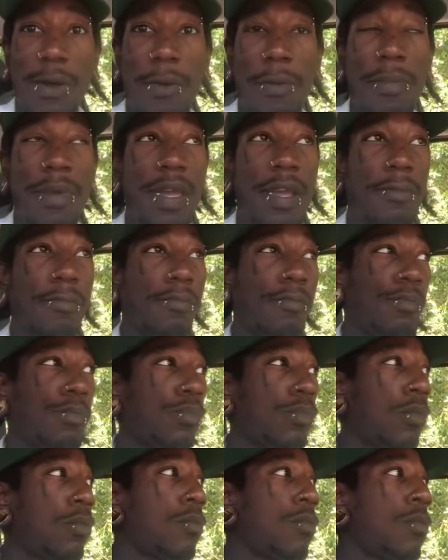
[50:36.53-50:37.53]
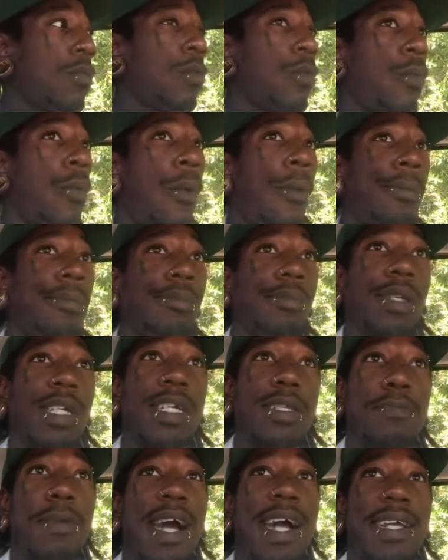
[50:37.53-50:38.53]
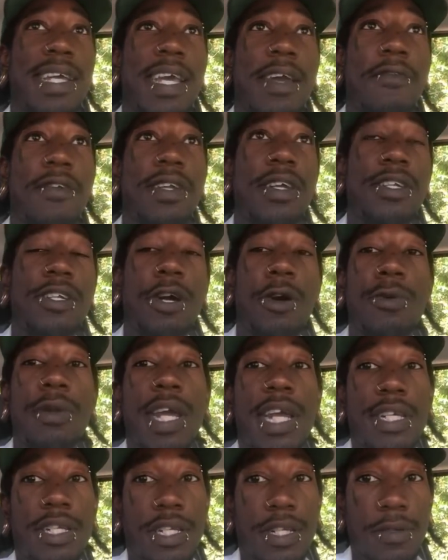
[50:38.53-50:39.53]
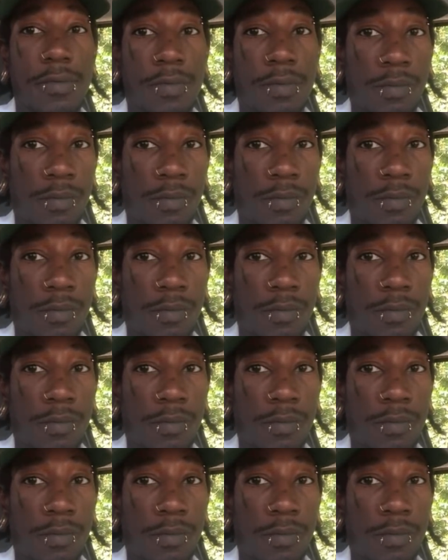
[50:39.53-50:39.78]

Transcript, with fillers: with me is by giving a donation.